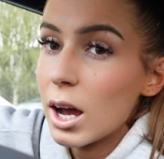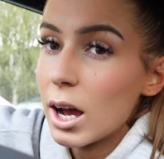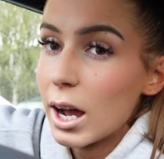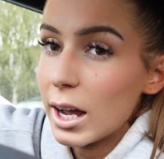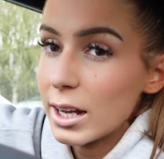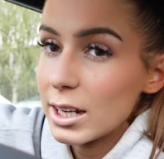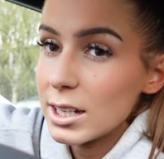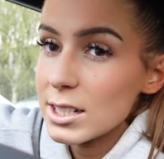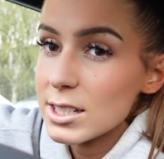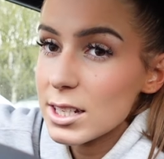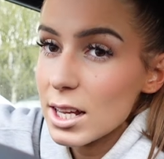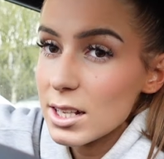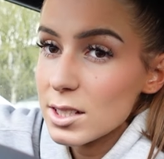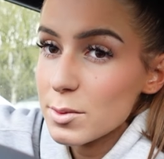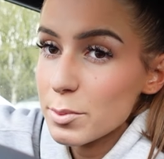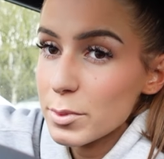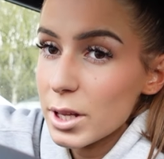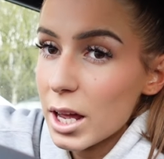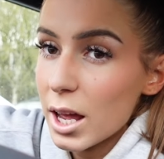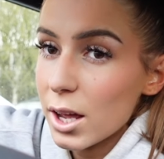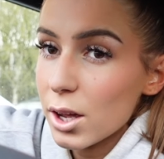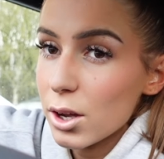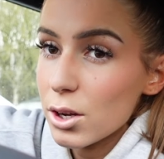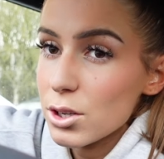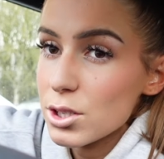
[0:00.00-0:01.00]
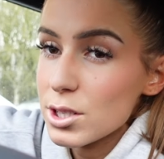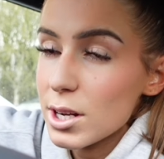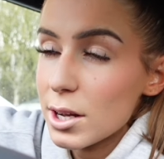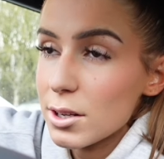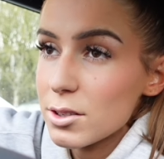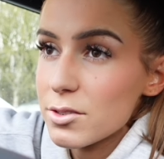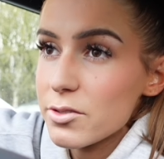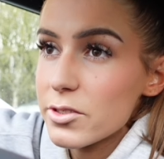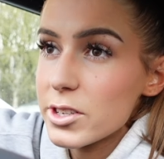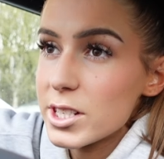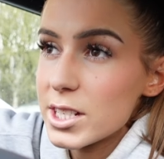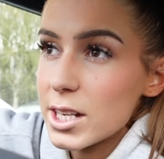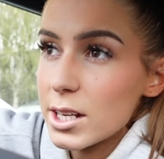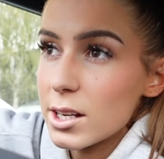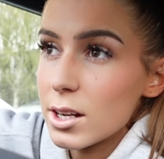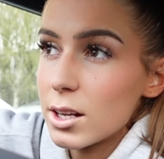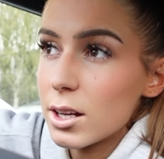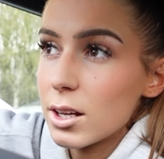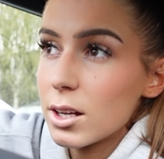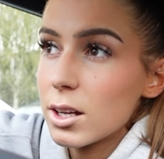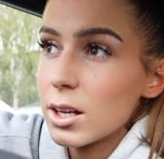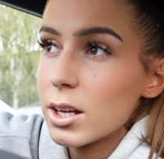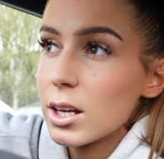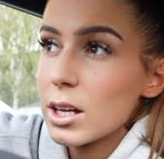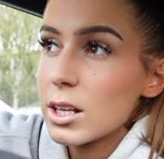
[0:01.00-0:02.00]
I need to get some taco shells for
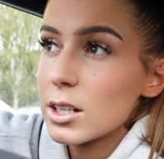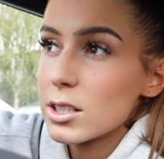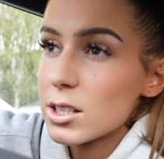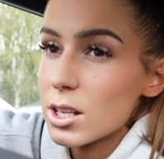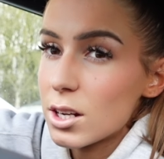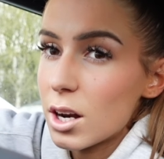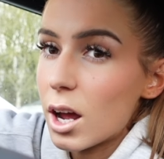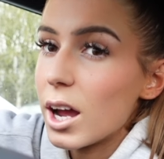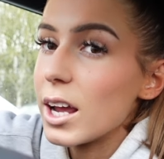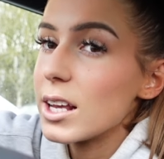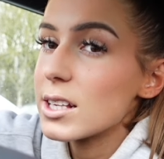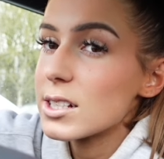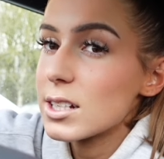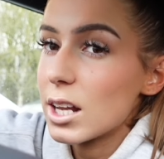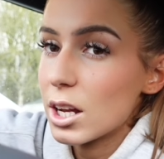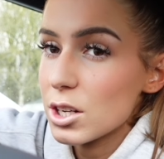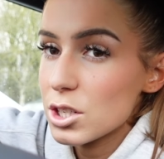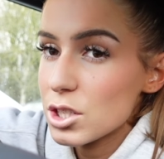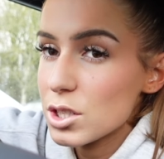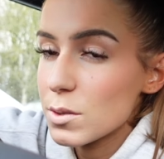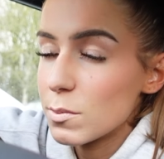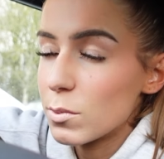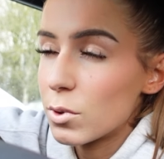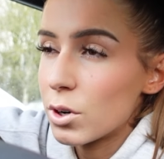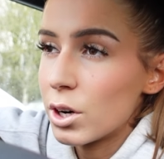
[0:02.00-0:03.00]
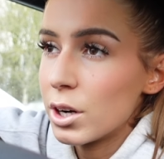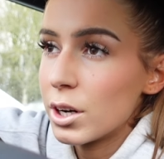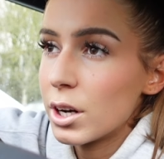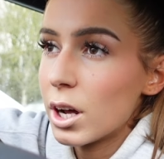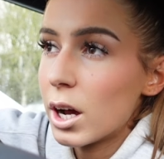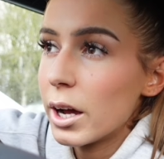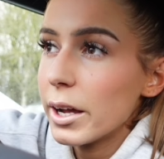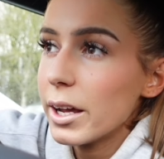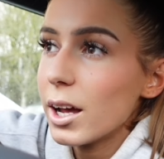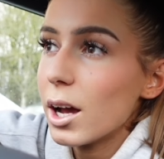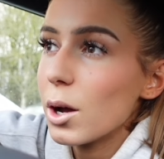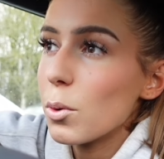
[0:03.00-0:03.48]
dinner tonight slash tomorrow night.